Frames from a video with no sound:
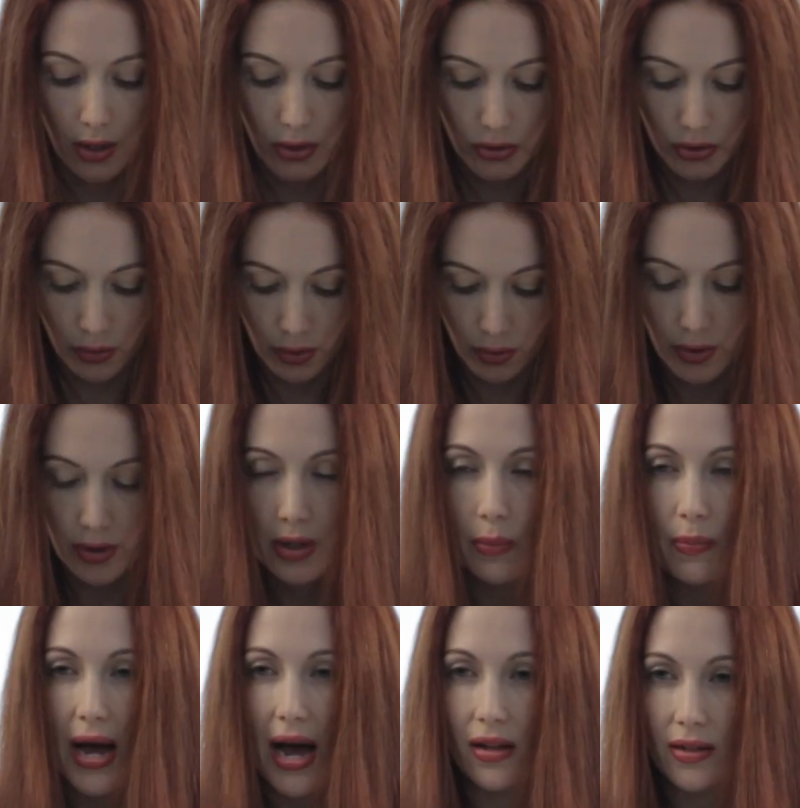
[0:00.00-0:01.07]
So in order to
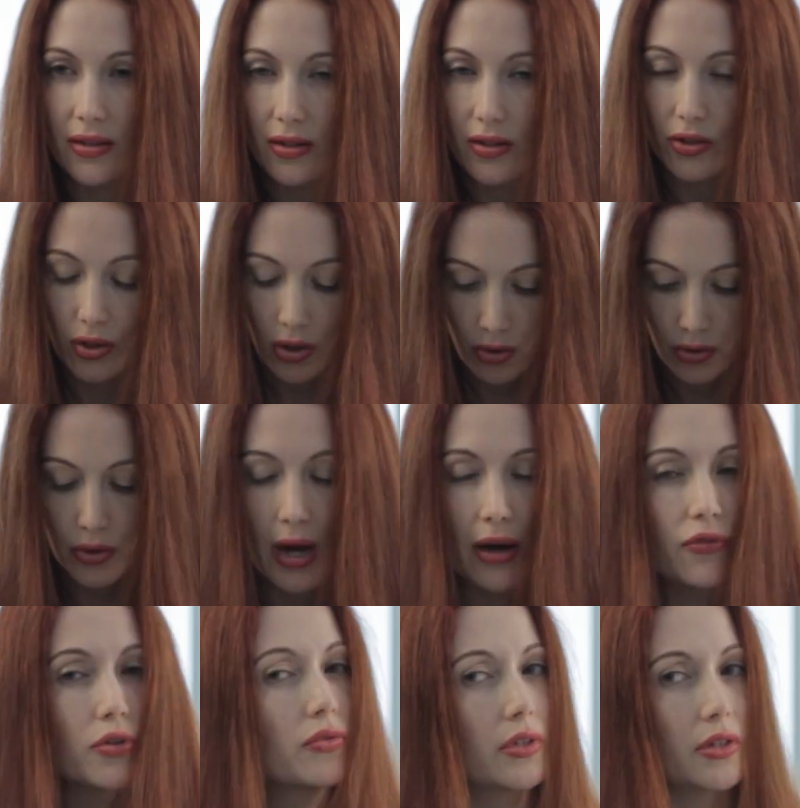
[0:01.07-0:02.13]
balance the tone, you
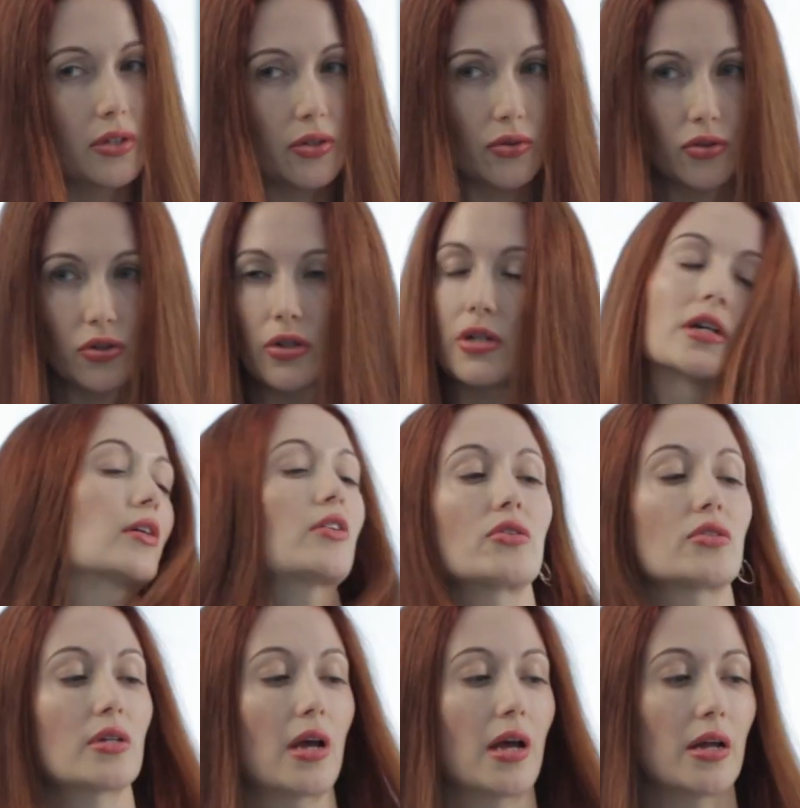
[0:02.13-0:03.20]
have to really use your
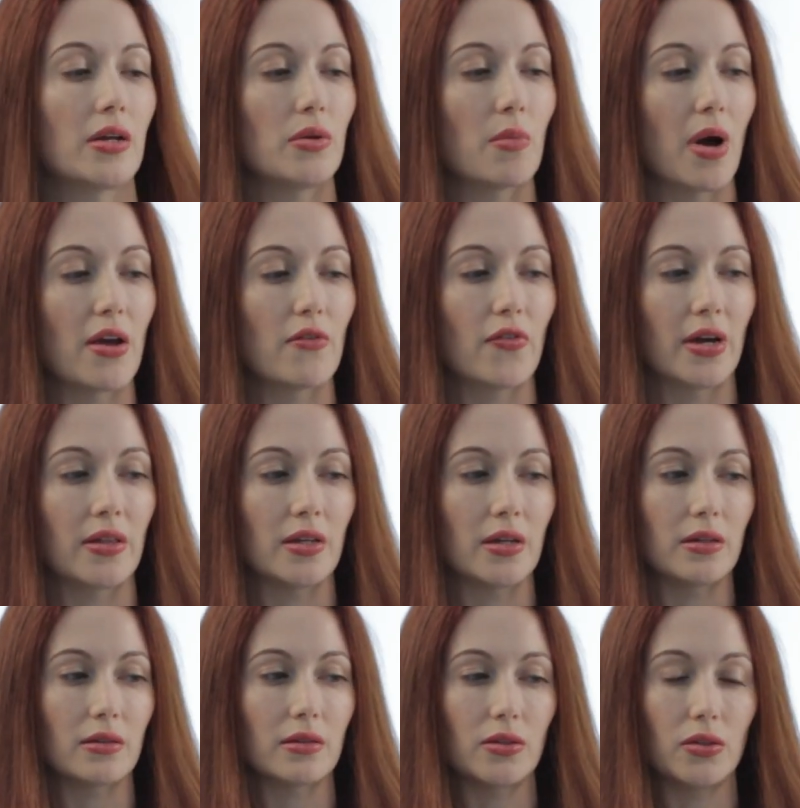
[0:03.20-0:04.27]
ears. And you might find
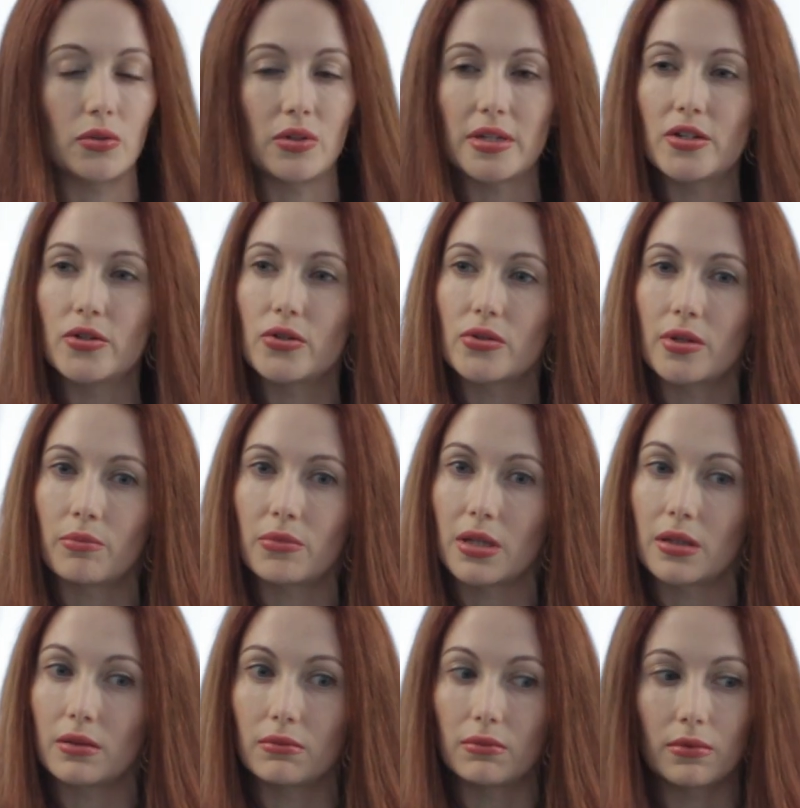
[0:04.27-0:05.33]
that you need to do
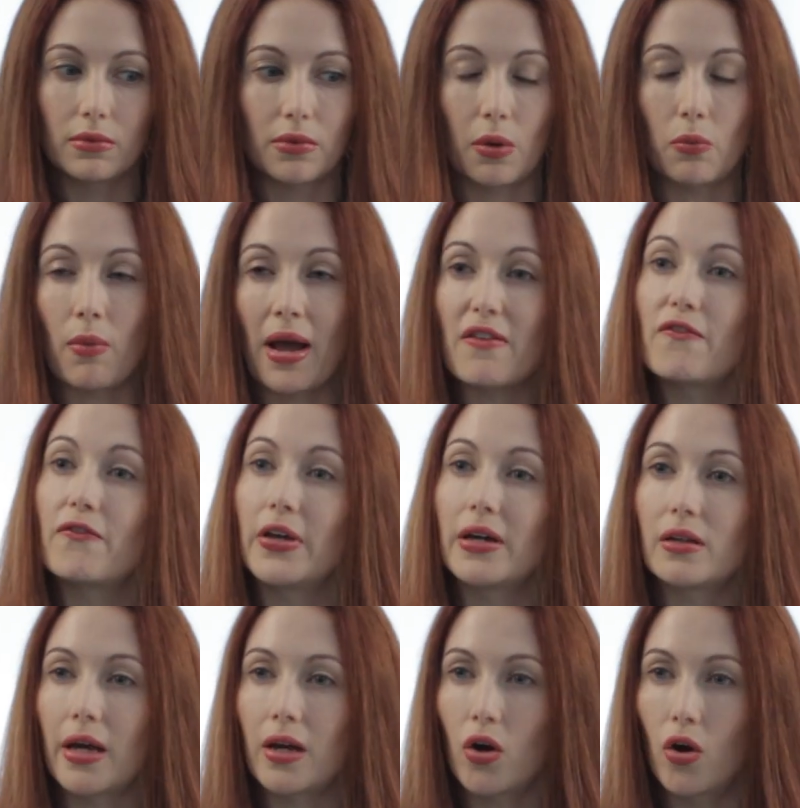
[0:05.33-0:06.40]
something that might
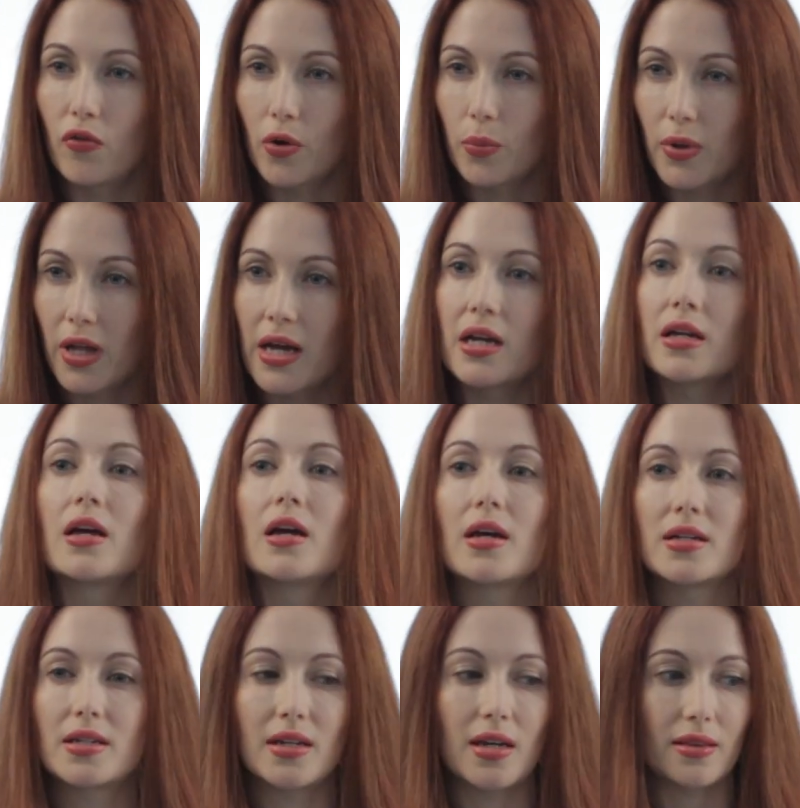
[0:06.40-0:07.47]
feel like overplaying
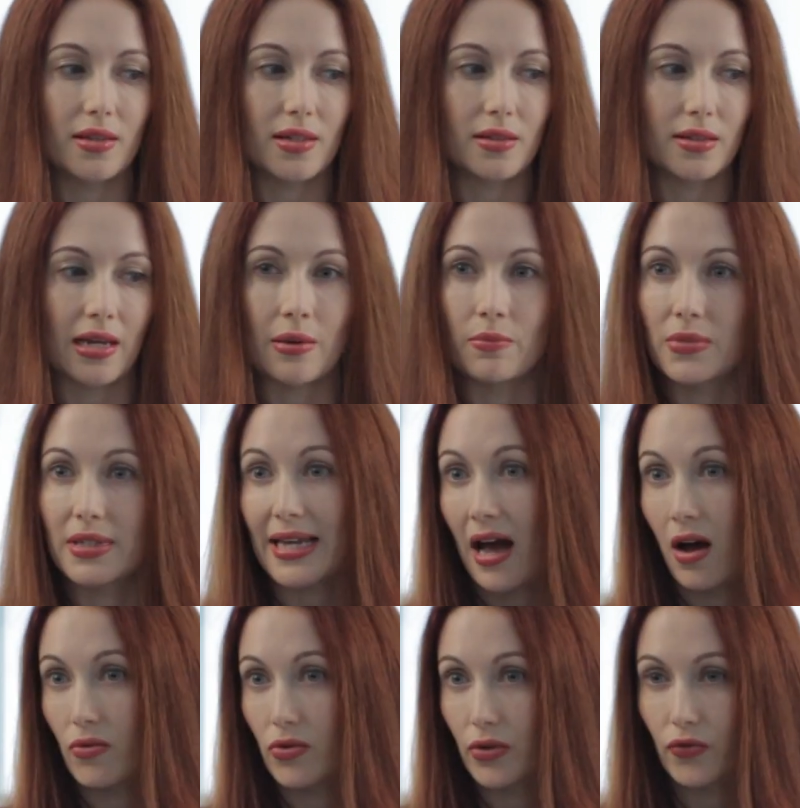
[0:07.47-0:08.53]
to get the same
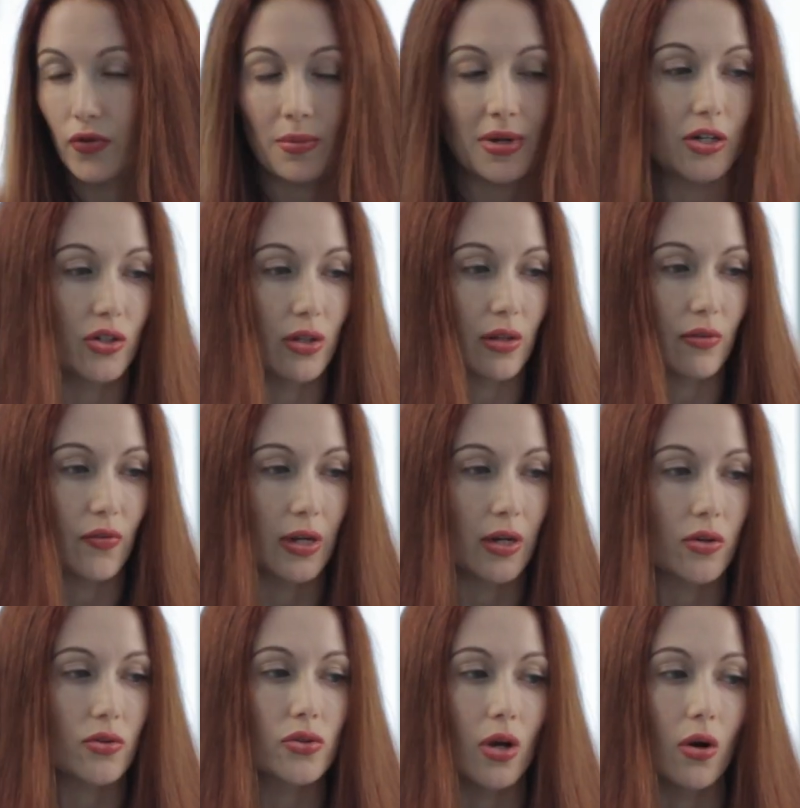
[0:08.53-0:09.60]
sound from each of the
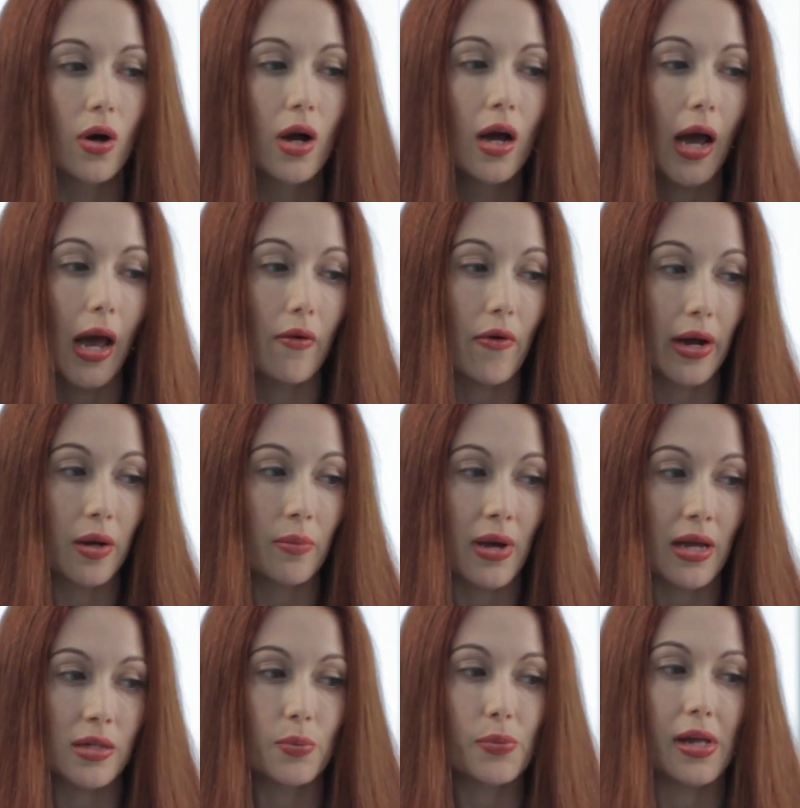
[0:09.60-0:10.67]
fingers. So I
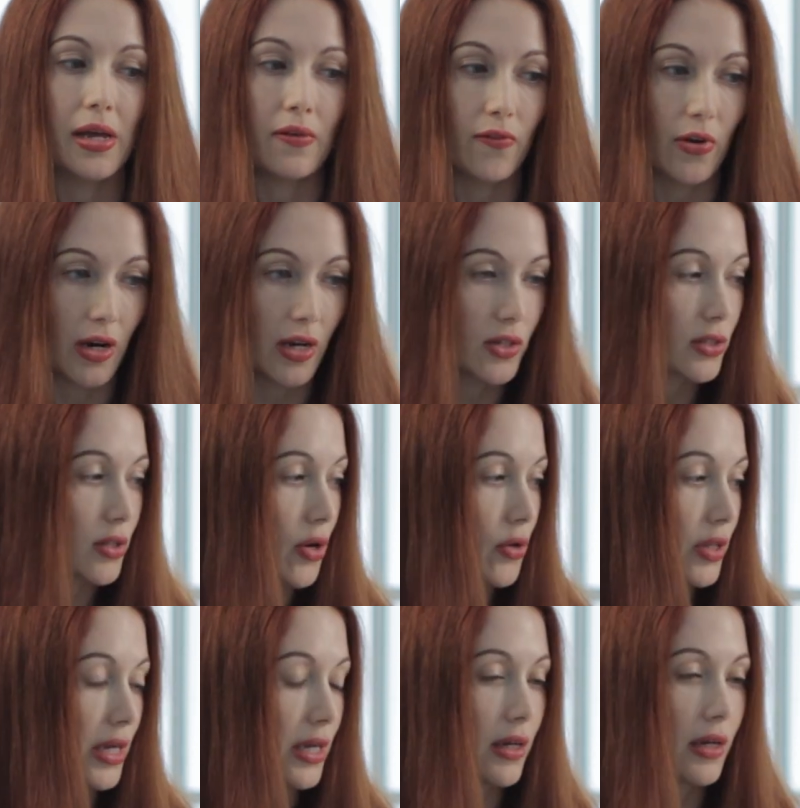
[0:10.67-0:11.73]
recommend playing very
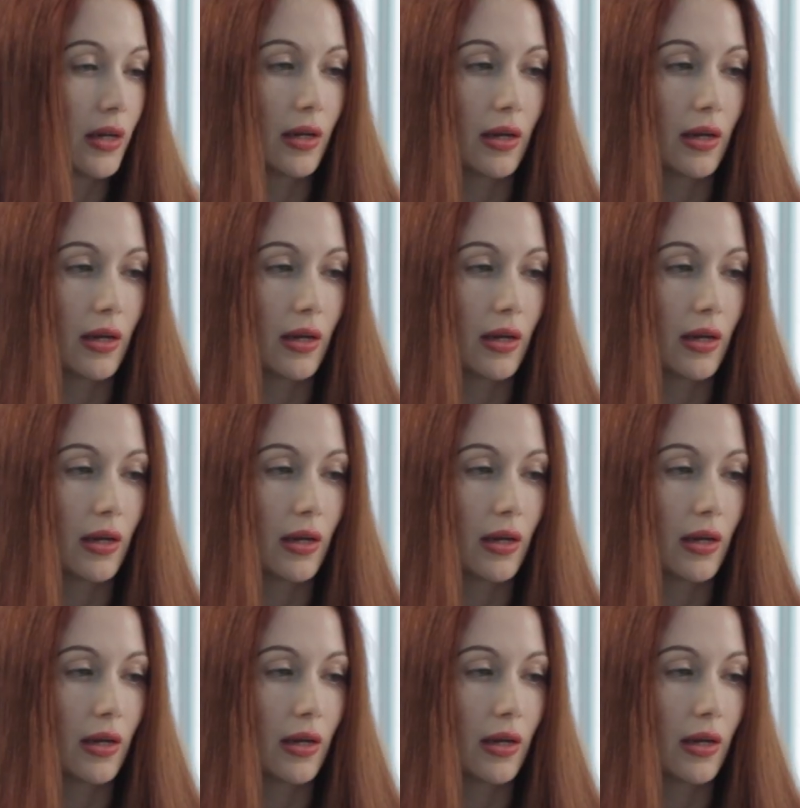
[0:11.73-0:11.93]
slowly